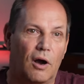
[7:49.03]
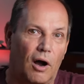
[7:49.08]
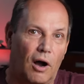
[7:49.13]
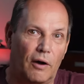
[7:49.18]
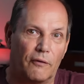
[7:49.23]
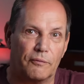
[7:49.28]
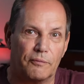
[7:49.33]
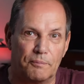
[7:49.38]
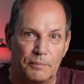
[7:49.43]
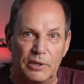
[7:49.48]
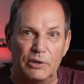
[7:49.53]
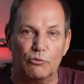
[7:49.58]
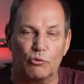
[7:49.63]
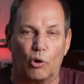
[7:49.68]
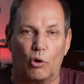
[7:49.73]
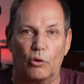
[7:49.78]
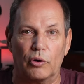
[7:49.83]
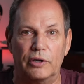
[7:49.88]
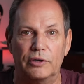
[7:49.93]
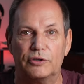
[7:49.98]
of
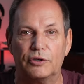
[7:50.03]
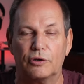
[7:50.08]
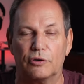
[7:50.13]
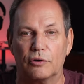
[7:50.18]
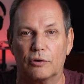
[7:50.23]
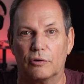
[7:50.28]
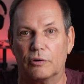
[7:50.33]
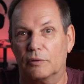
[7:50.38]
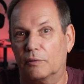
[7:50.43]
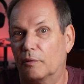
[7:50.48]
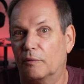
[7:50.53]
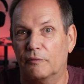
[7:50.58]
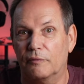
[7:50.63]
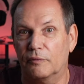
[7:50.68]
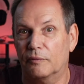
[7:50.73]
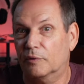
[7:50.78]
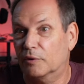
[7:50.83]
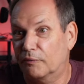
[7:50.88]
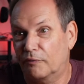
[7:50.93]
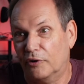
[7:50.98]
B-roll into your
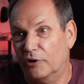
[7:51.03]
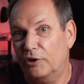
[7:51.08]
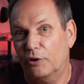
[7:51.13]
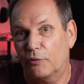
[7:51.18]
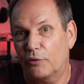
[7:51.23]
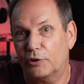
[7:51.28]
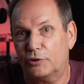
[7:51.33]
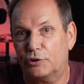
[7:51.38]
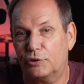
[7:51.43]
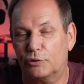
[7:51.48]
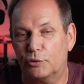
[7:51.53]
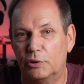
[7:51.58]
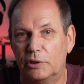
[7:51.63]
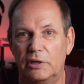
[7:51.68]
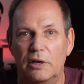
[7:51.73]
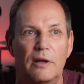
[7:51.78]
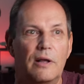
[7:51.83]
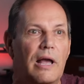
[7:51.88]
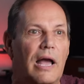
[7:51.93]
video that you're doing,